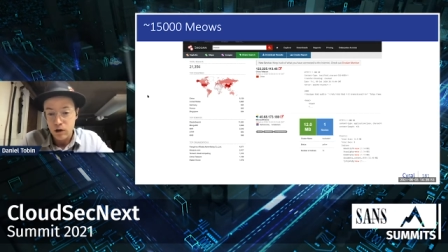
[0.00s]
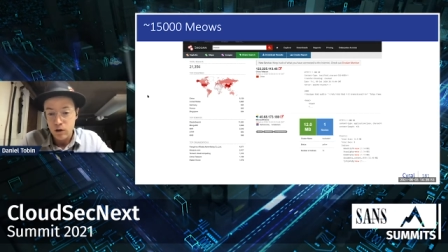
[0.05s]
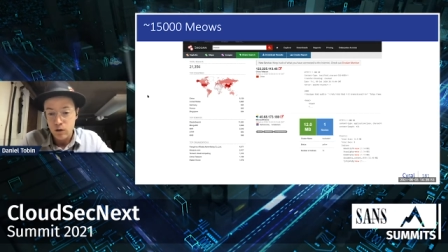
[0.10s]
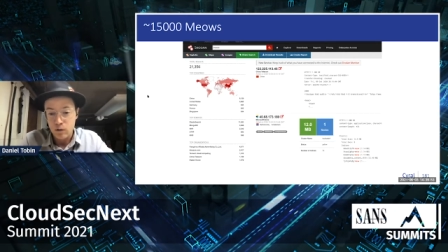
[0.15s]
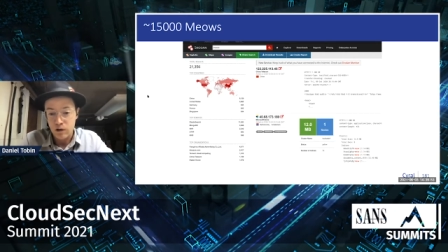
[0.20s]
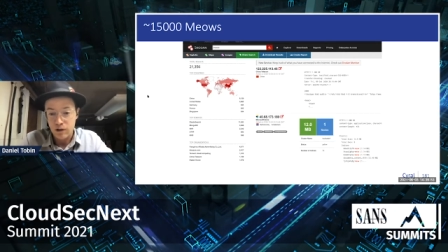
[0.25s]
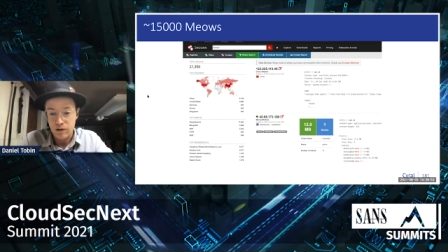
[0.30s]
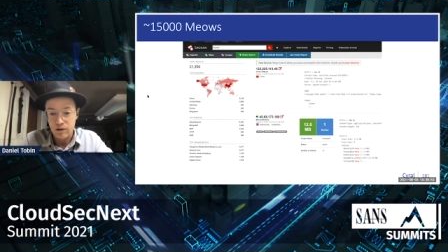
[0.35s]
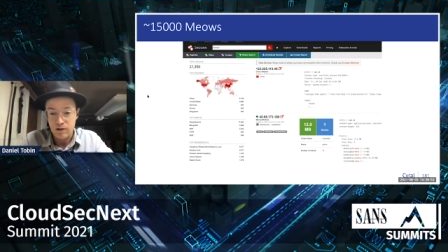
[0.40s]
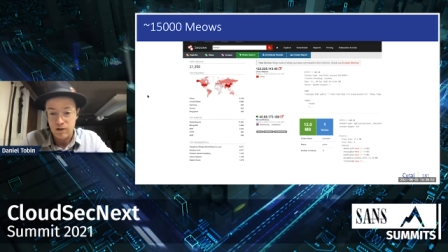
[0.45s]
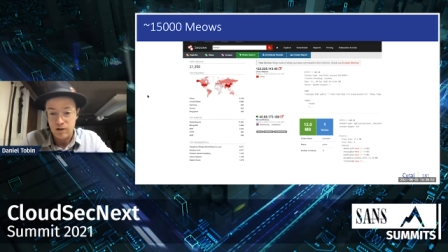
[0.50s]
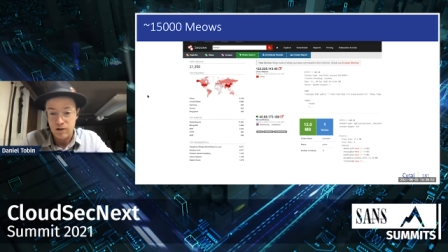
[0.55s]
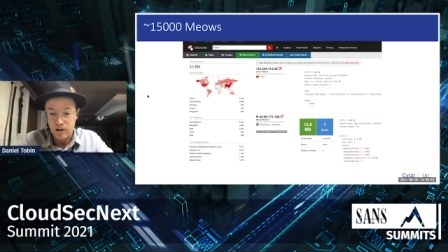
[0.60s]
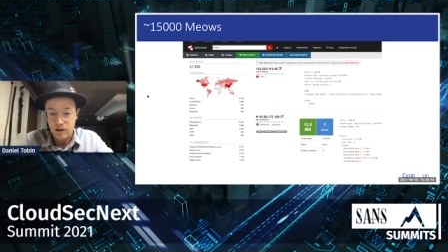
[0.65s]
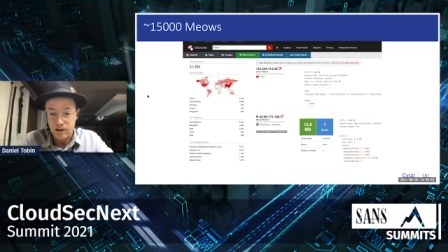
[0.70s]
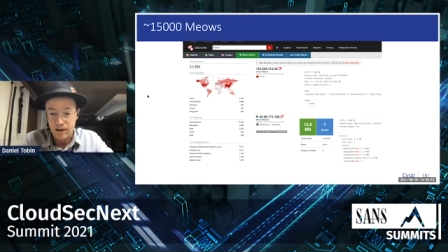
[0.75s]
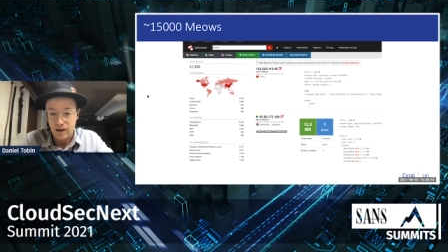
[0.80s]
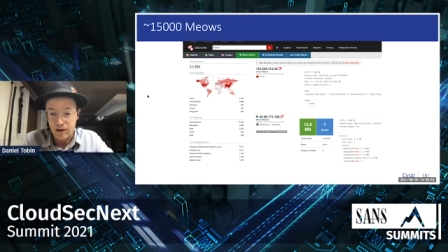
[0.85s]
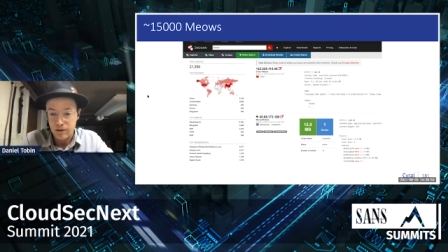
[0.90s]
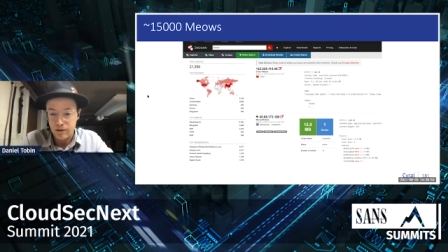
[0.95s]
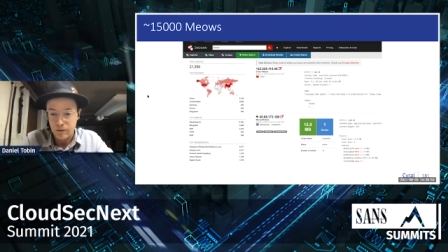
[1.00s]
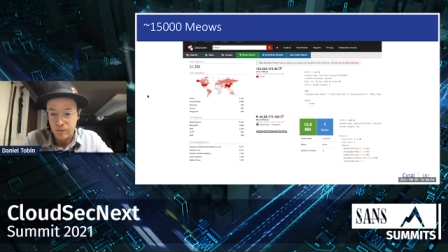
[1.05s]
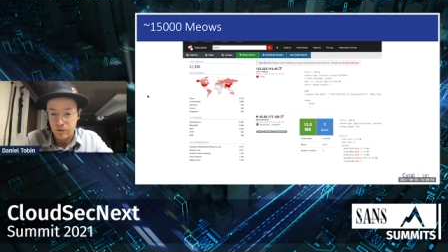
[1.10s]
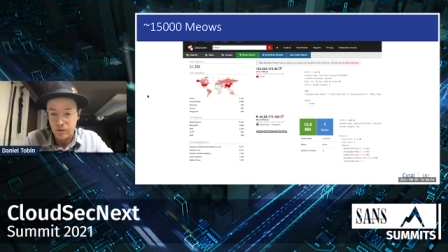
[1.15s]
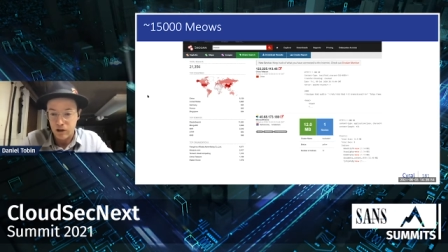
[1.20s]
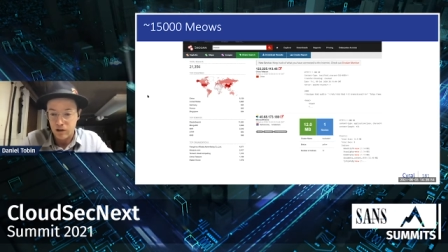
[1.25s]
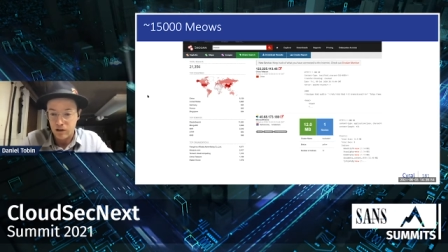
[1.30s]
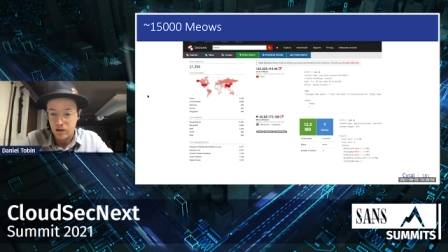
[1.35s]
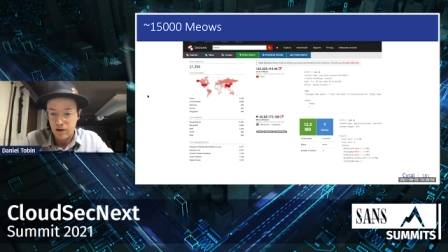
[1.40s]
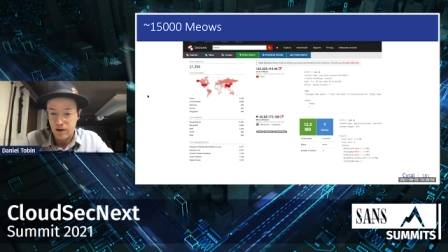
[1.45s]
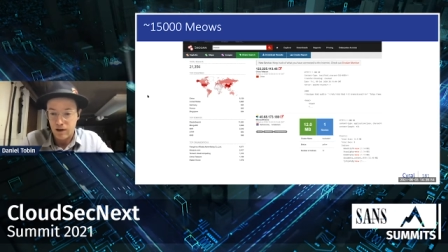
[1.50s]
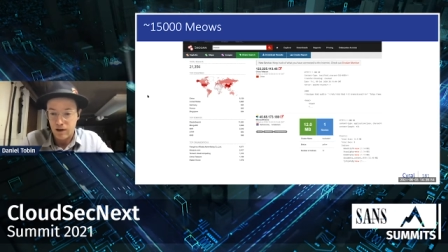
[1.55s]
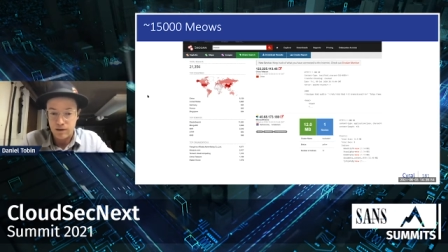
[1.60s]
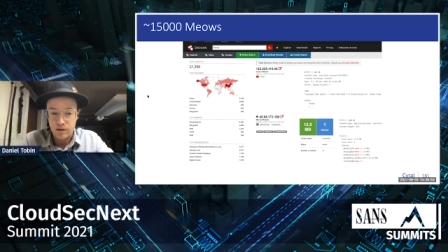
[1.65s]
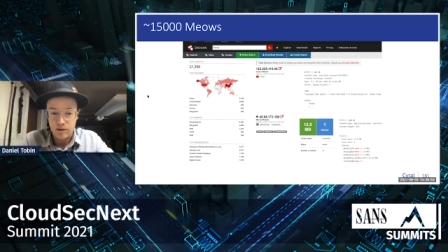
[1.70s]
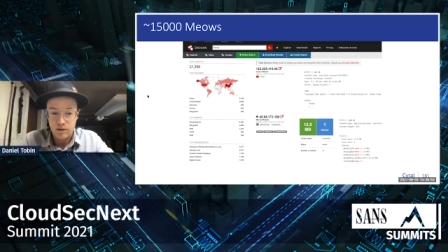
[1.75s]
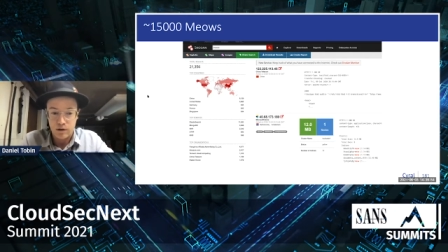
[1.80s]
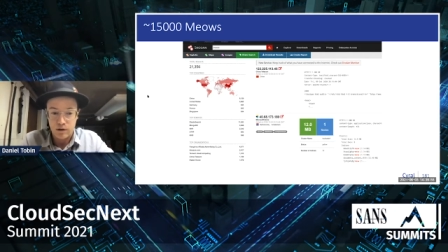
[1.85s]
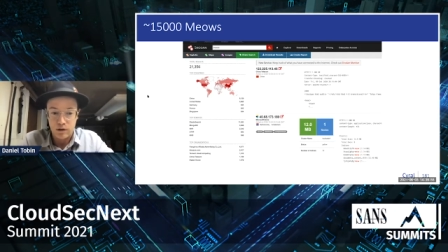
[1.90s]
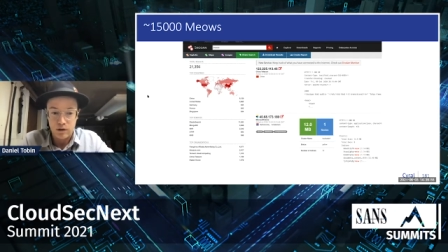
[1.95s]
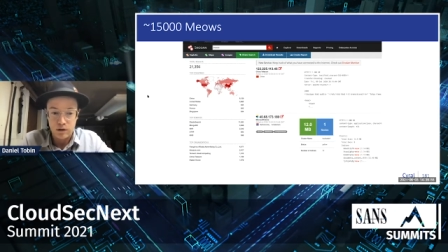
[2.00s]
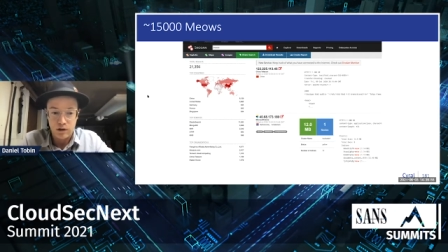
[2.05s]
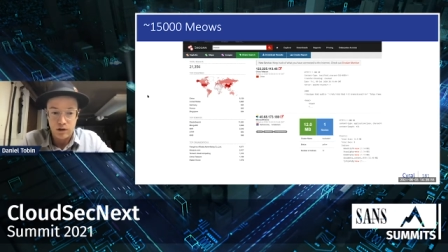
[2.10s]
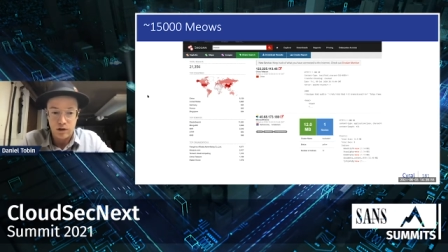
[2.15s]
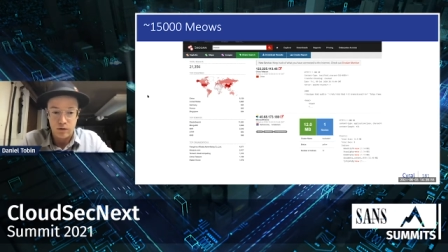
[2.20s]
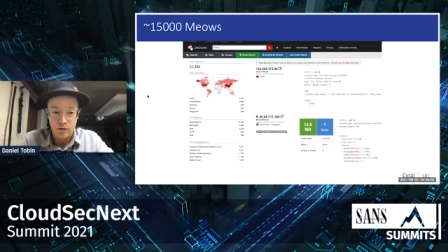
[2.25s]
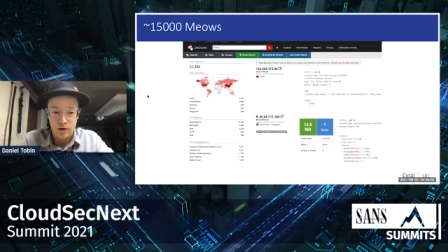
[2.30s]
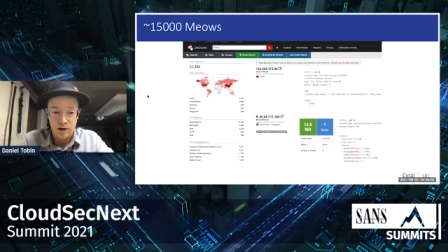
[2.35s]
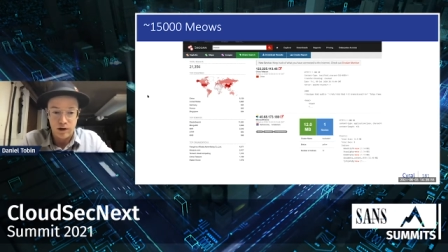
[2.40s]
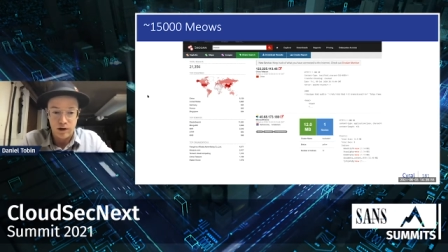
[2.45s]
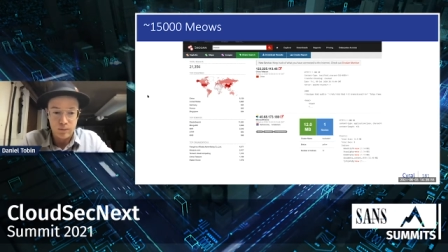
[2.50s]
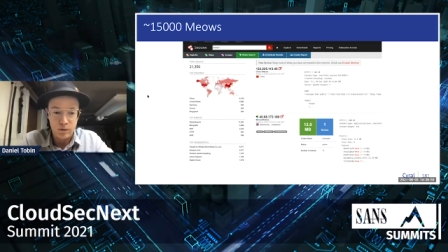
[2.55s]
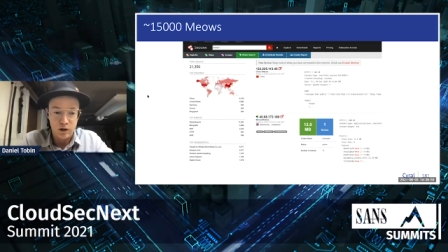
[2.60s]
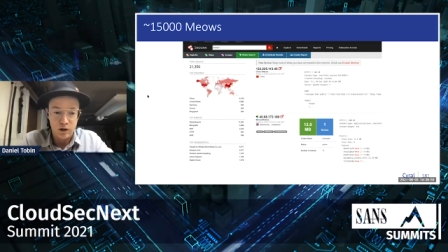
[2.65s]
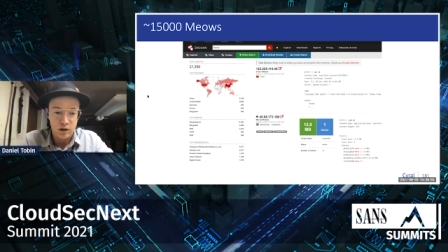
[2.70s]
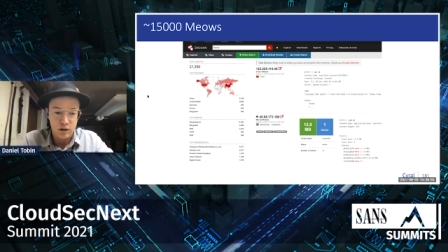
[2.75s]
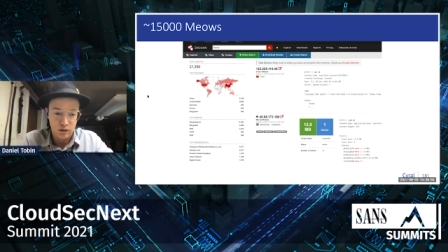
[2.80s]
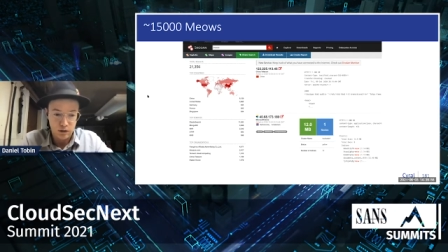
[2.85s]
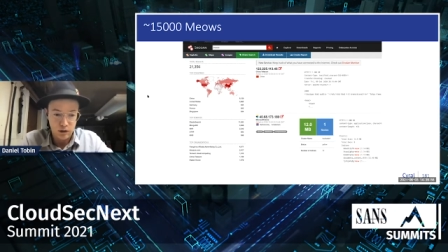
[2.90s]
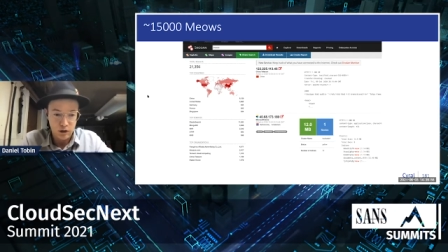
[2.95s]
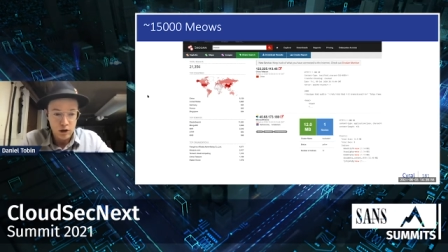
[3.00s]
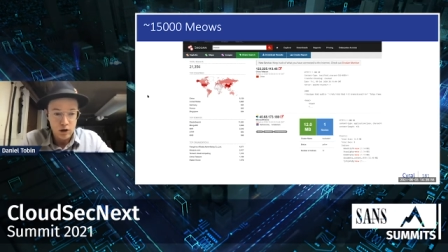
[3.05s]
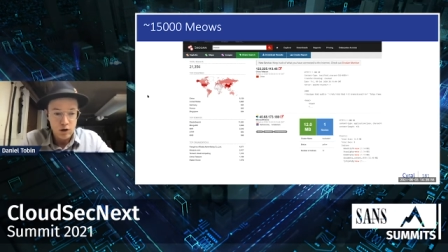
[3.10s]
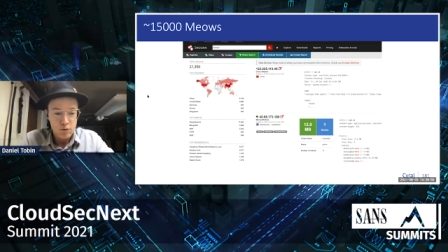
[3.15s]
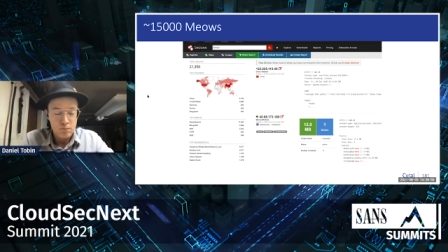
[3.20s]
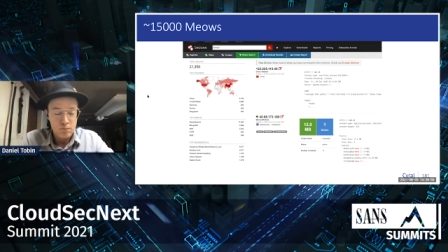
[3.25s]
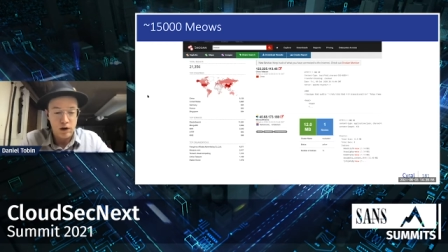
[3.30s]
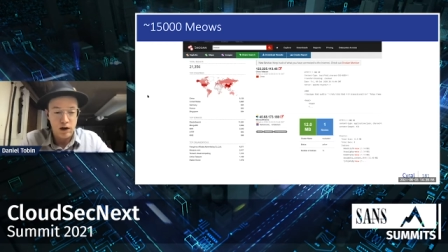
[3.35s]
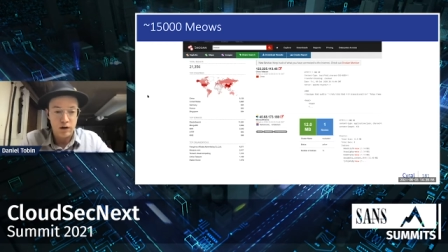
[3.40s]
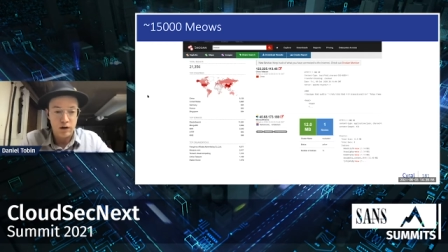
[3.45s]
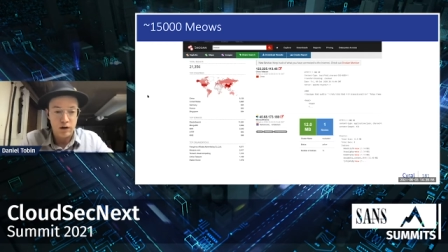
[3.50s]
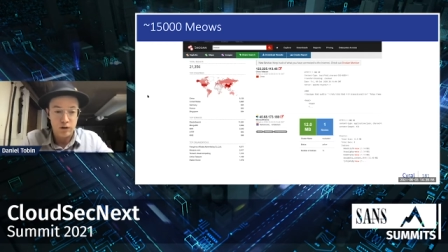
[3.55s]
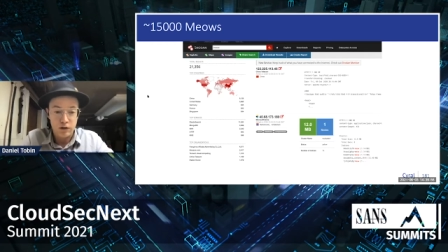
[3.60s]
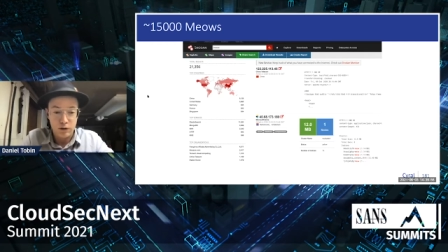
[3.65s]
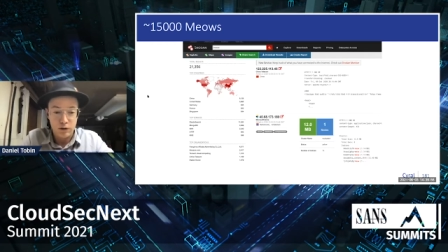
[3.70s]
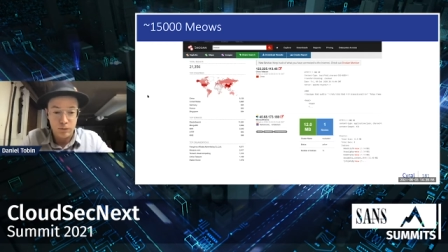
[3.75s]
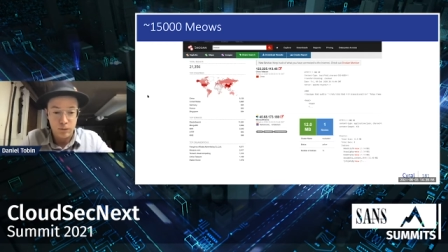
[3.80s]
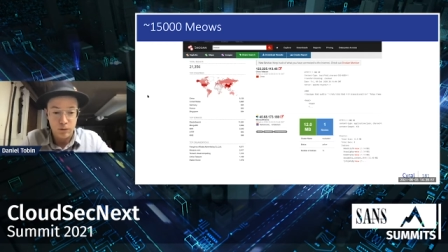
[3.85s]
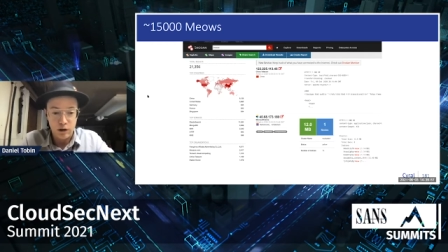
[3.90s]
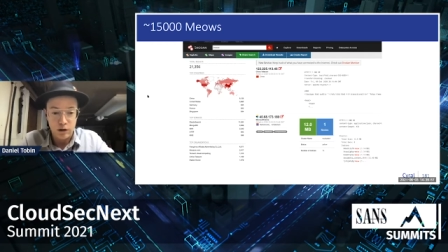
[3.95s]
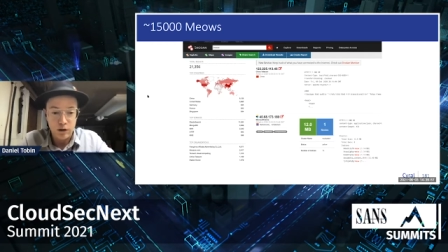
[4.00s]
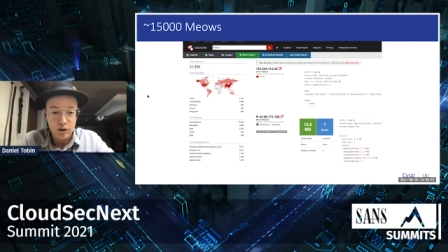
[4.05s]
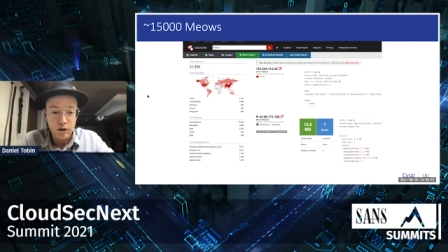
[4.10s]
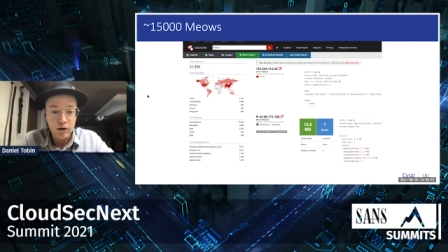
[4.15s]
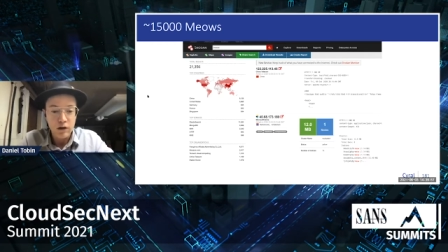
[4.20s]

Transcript: with 11,000 being Elasticsearch and the rest being MongoDB.